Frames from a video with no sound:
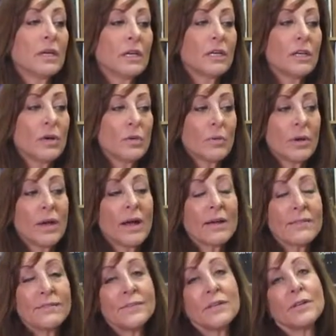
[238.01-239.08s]
you know, what
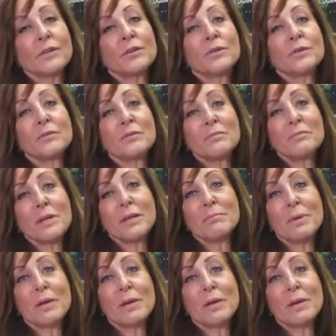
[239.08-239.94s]
I feel may